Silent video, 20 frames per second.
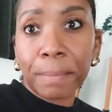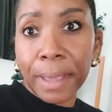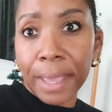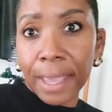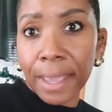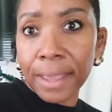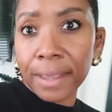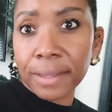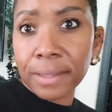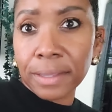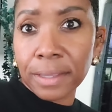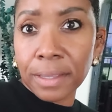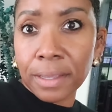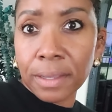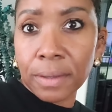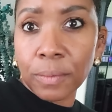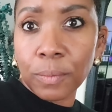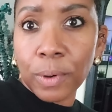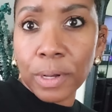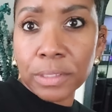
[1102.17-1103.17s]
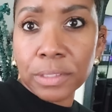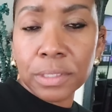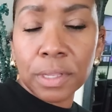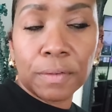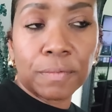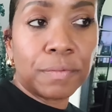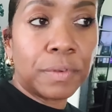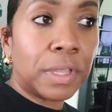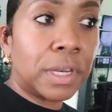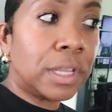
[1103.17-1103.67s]
back and watch
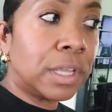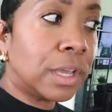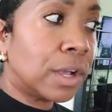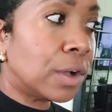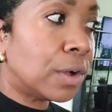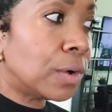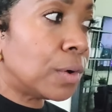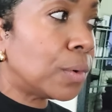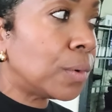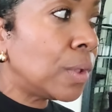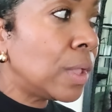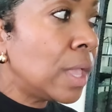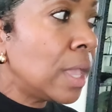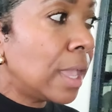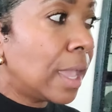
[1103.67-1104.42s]
that video